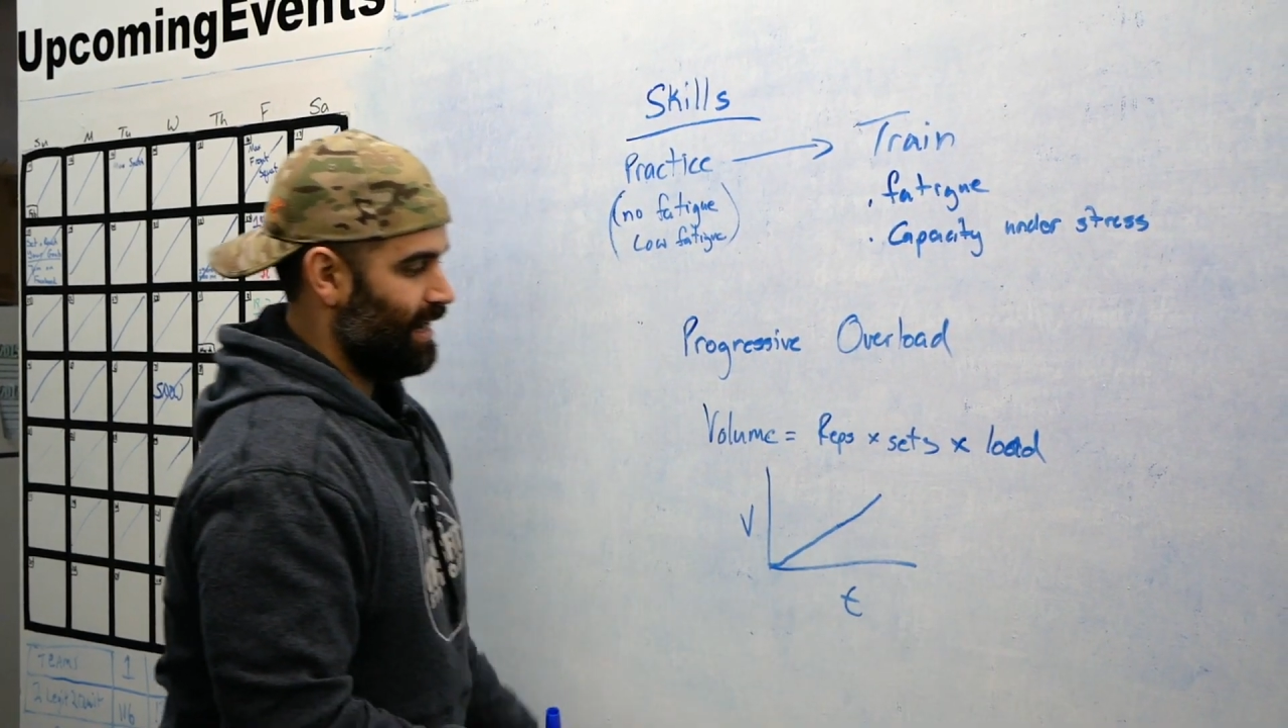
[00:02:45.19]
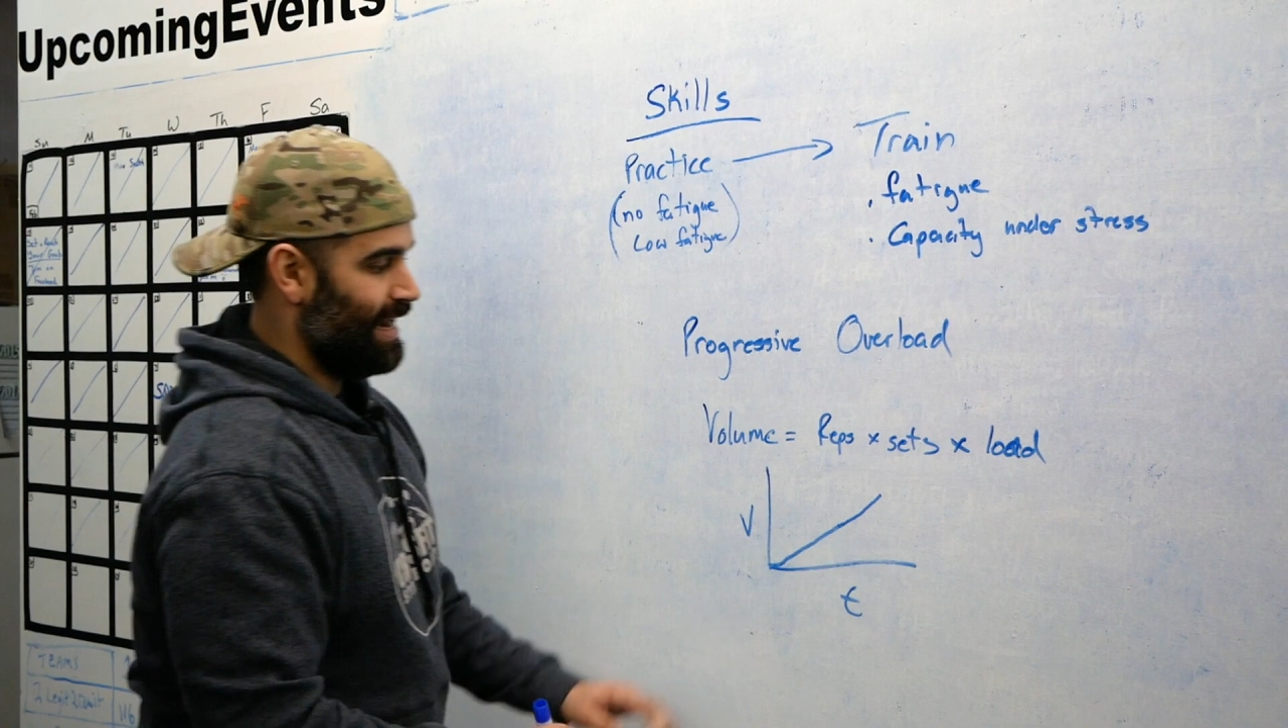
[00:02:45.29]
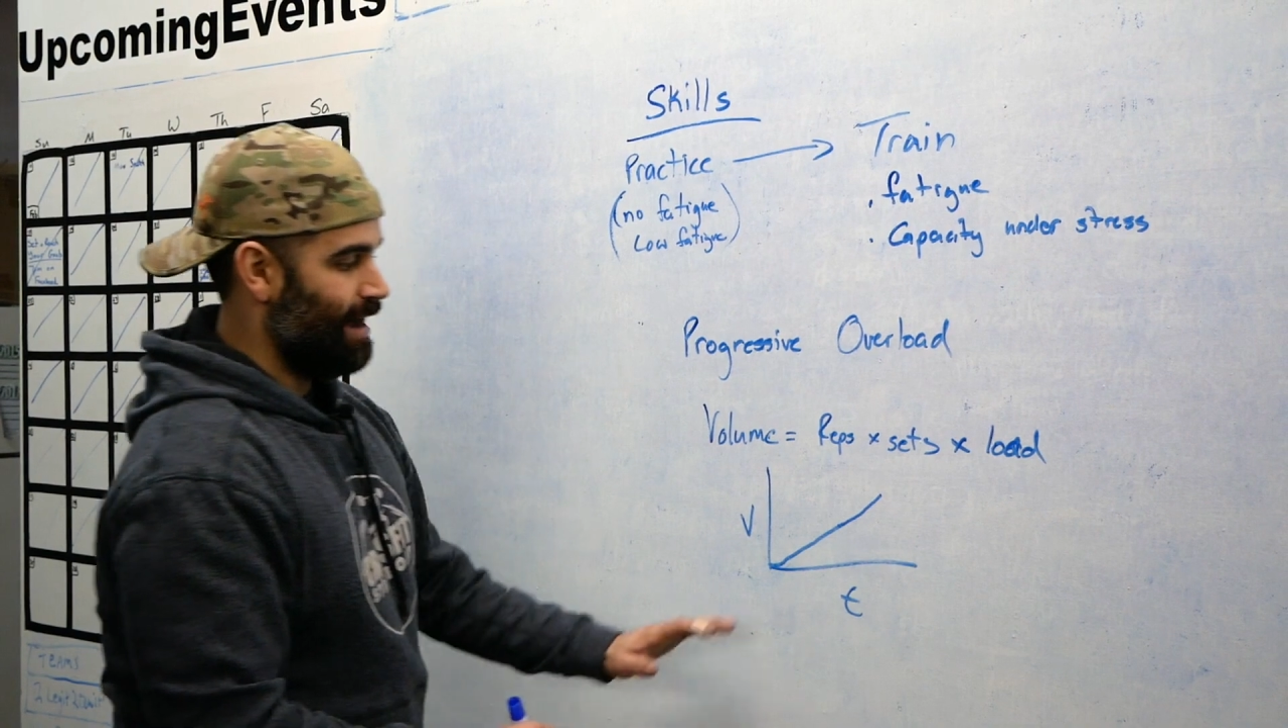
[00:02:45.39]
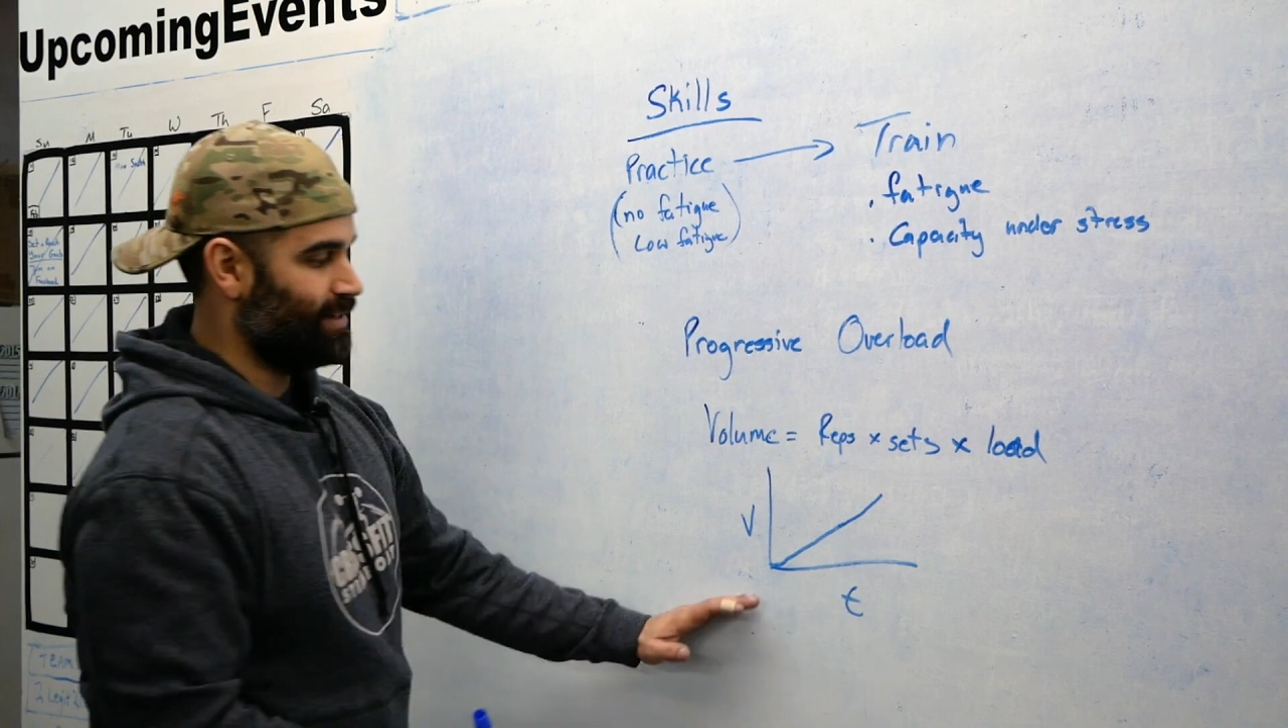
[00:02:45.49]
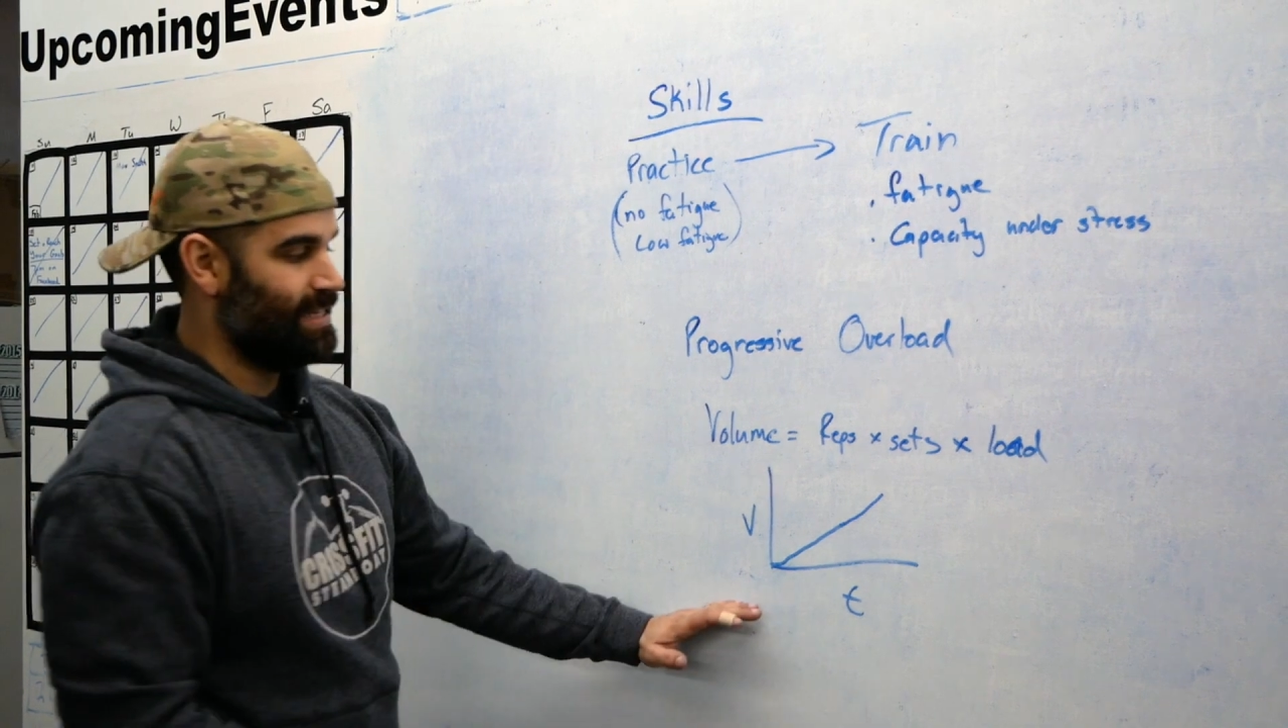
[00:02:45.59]

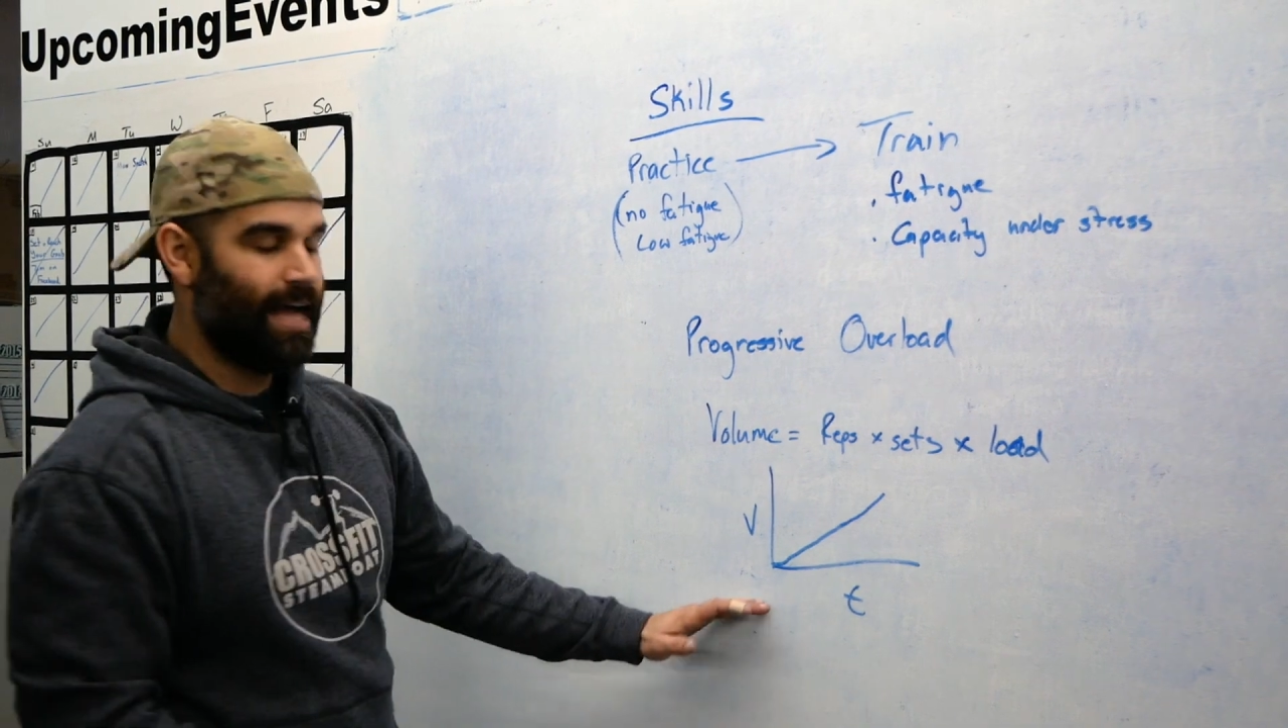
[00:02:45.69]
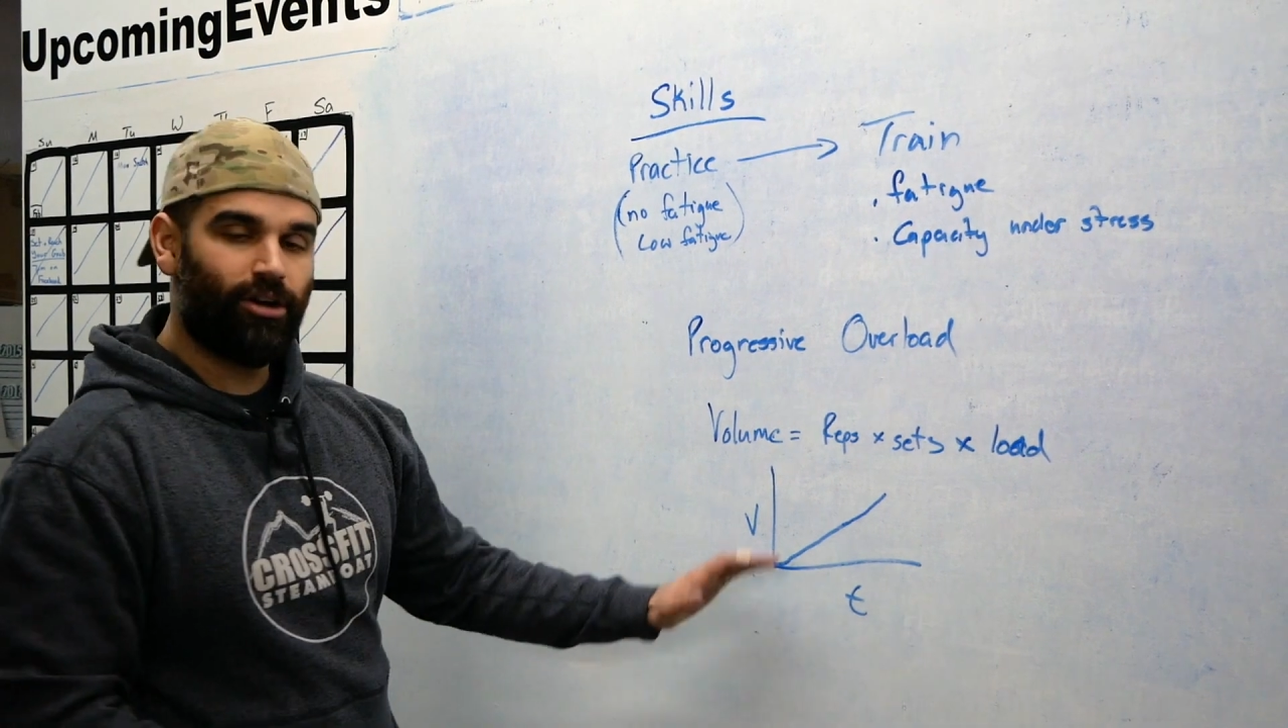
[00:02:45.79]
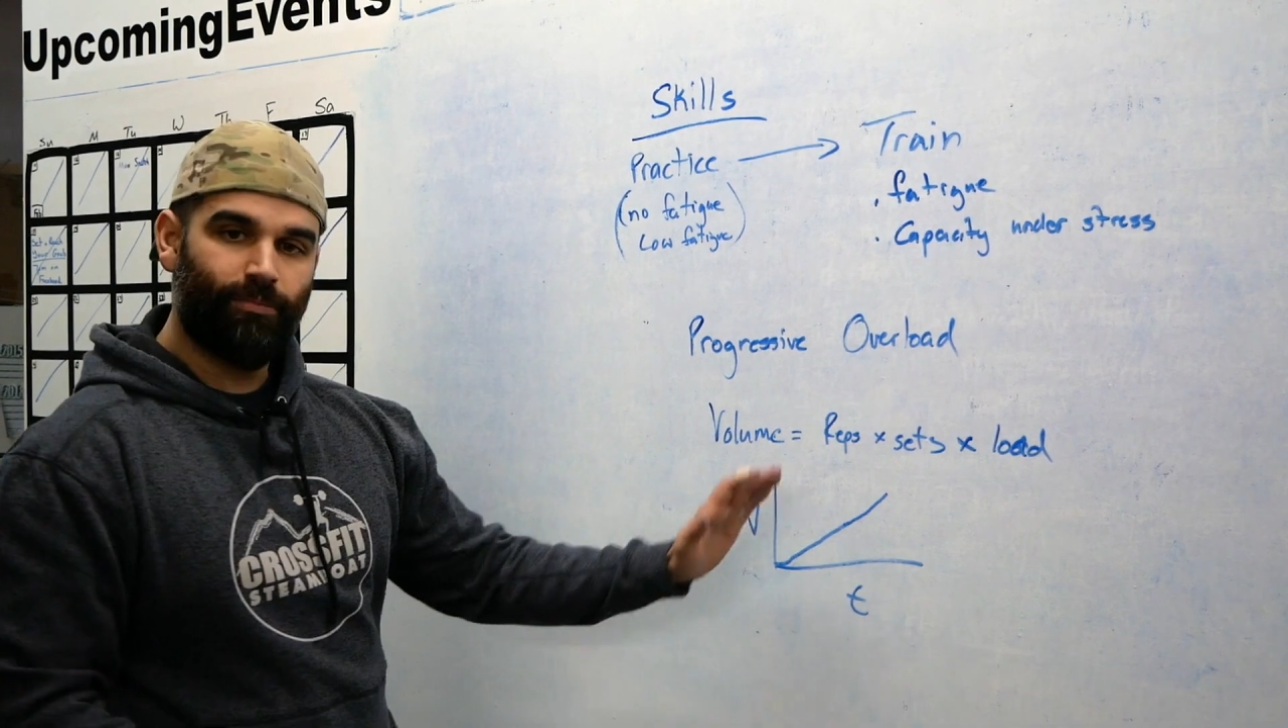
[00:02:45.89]
And now it's not